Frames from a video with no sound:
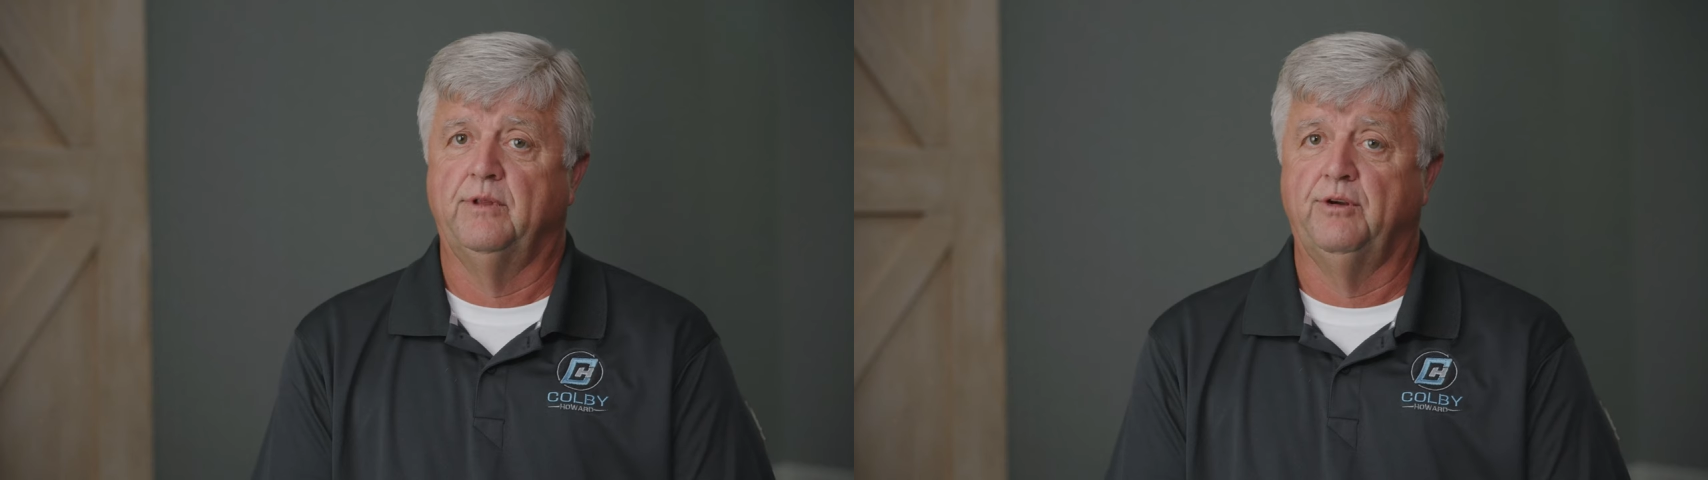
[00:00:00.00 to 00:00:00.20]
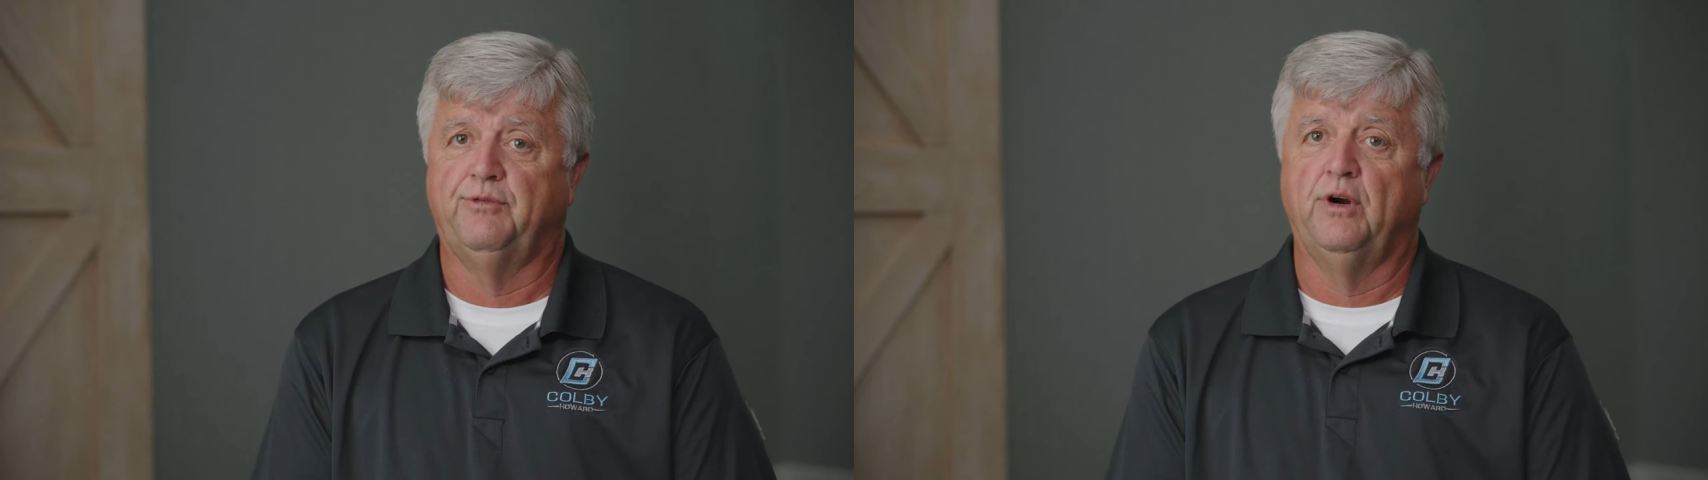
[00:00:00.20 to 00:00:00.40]

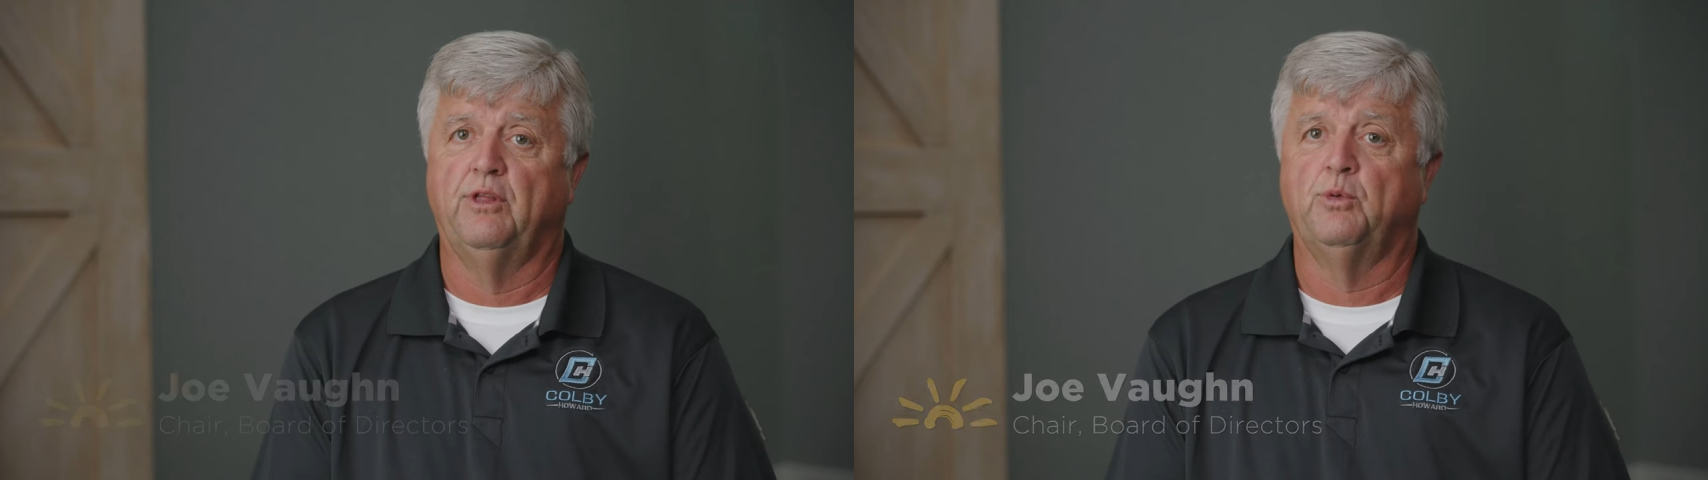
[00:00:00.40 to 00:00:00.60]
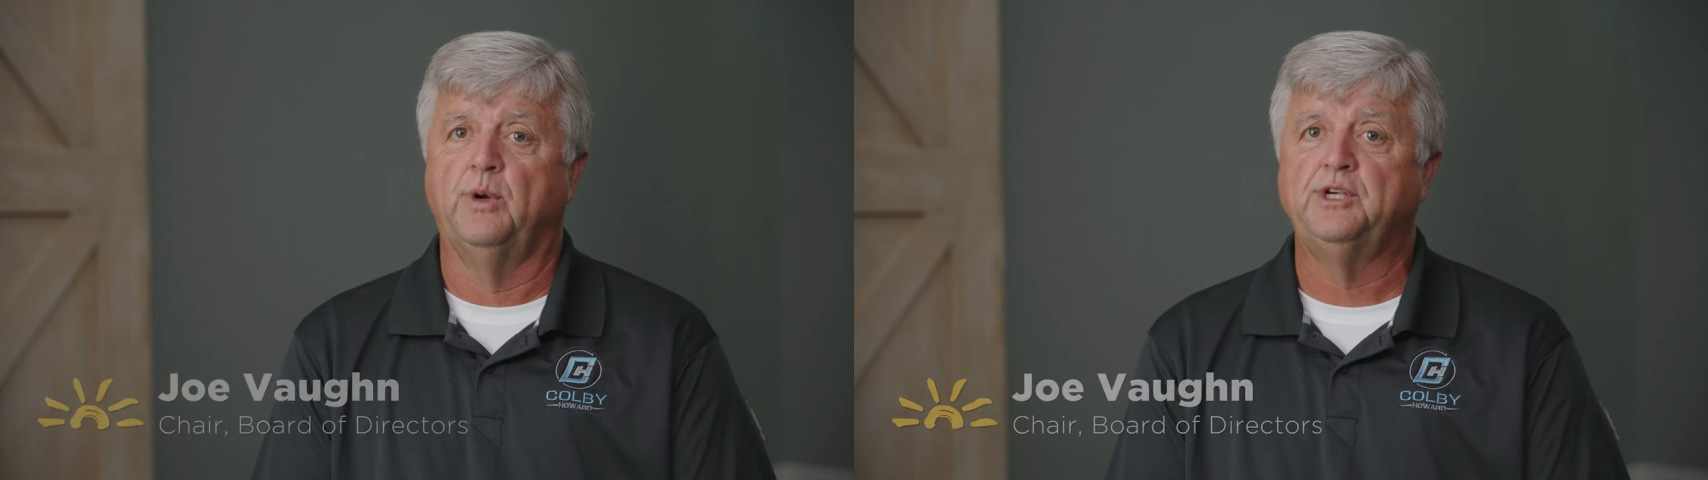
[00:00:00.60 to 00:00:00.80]
The
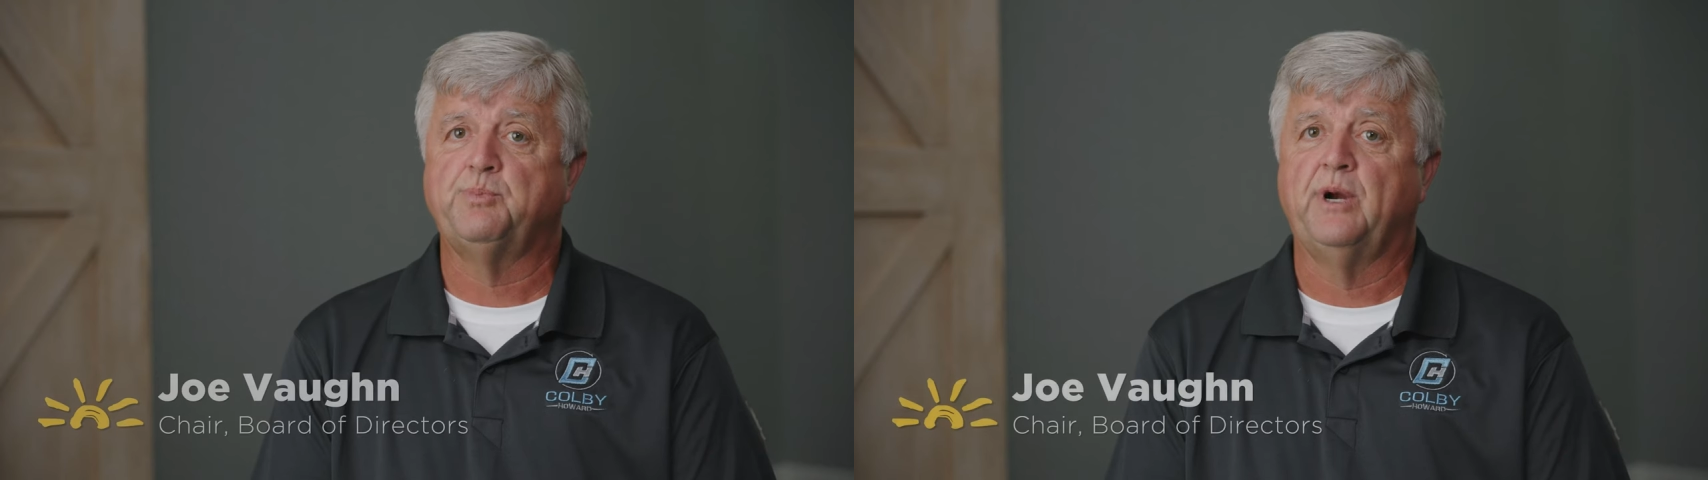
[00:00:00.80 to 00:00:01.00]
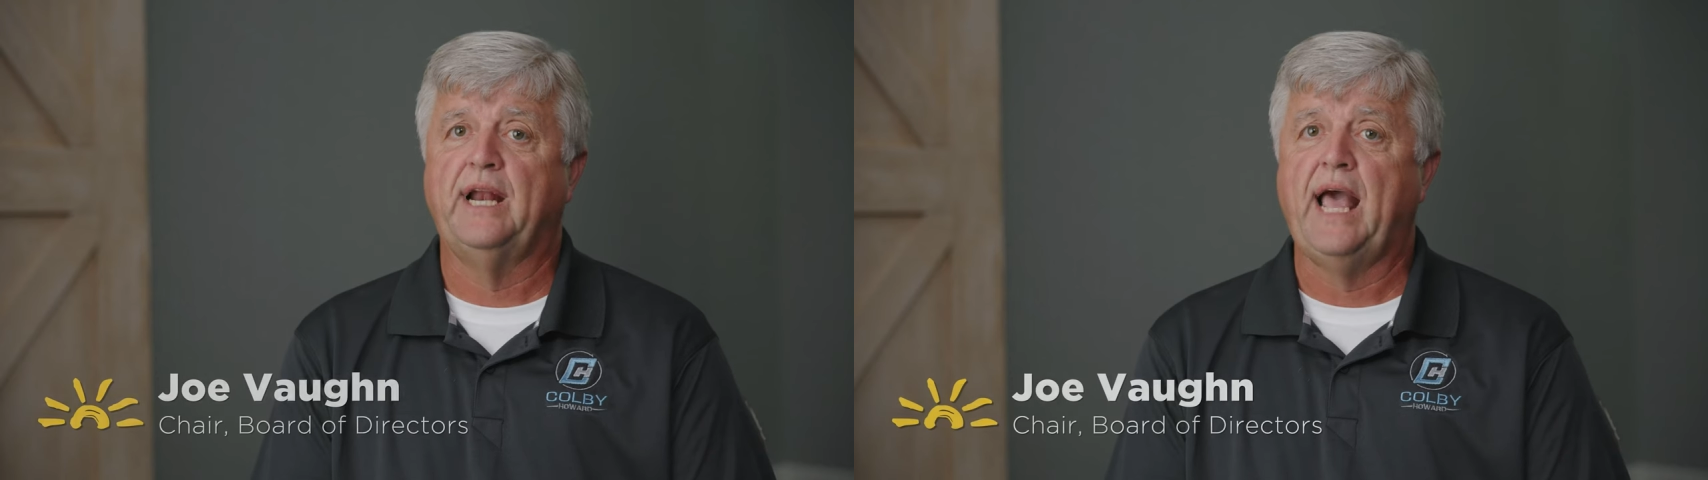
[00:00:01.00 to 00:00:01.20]
further we
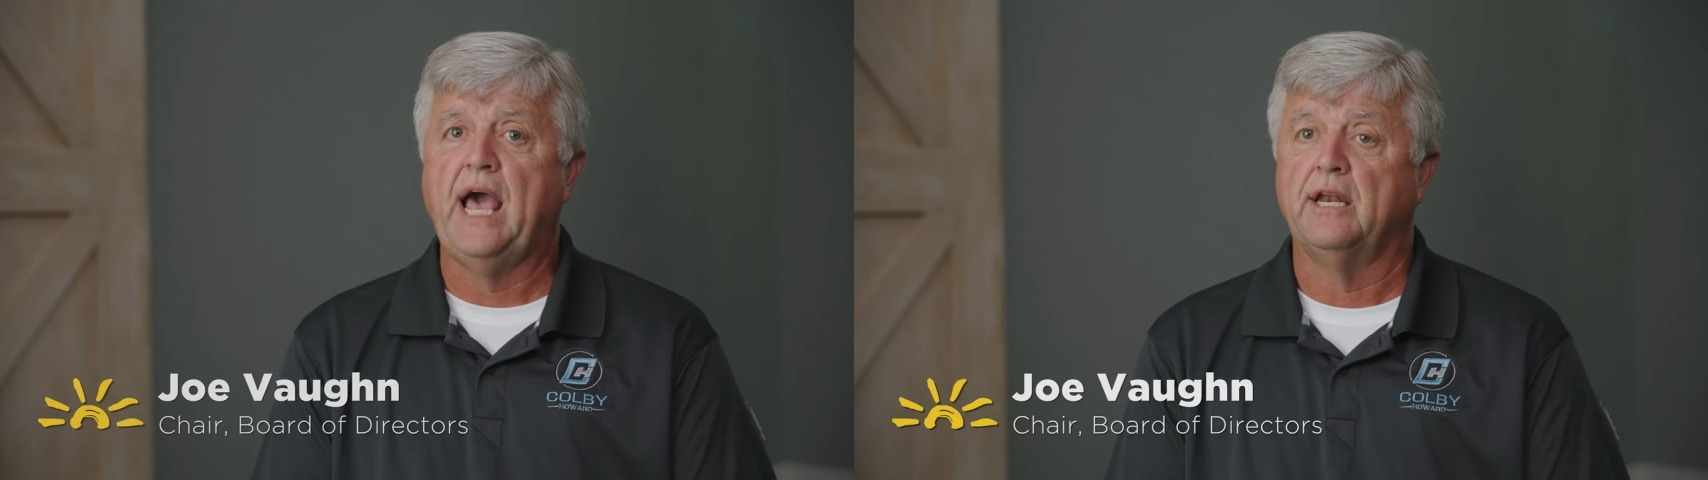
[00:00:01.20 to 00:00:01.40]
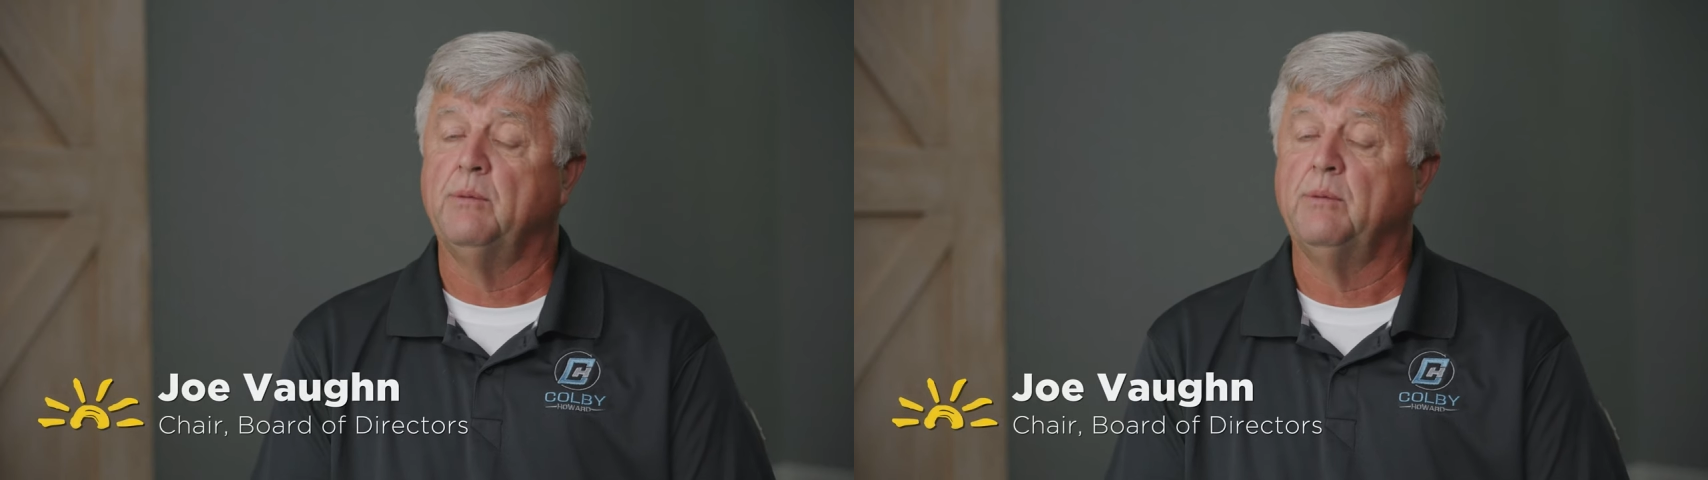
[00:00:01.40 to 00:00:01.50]
spread out,